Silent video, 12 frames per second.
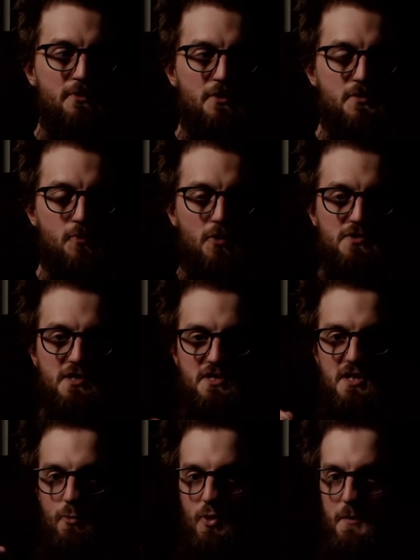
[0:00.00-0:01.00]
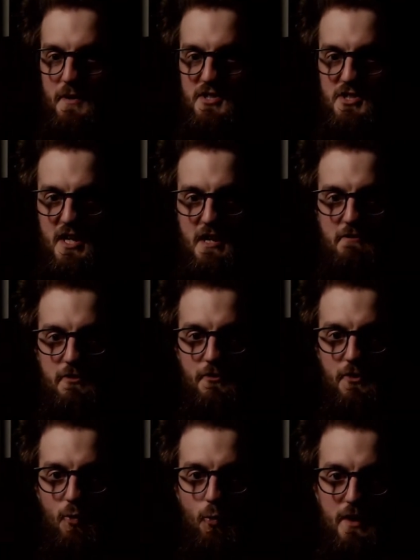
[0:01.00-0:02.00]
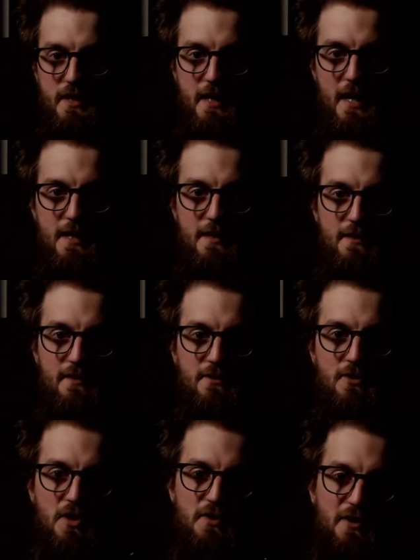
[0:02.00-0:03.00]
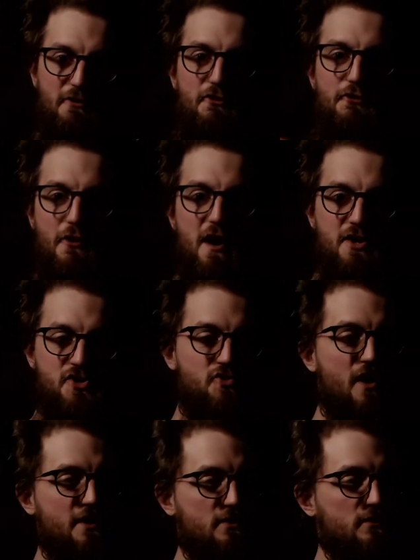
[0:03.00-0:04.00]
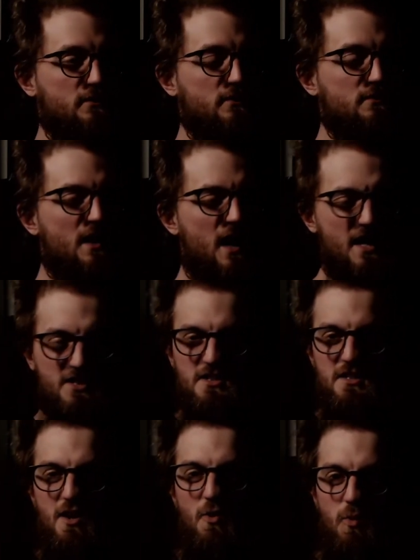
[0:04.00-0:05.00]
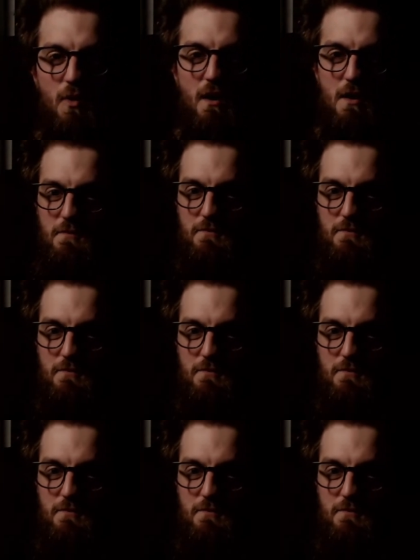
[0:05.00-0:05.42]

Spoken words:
those projects that would have been saved for the weekend kind of get fast-tracked. Like, actually, you know what?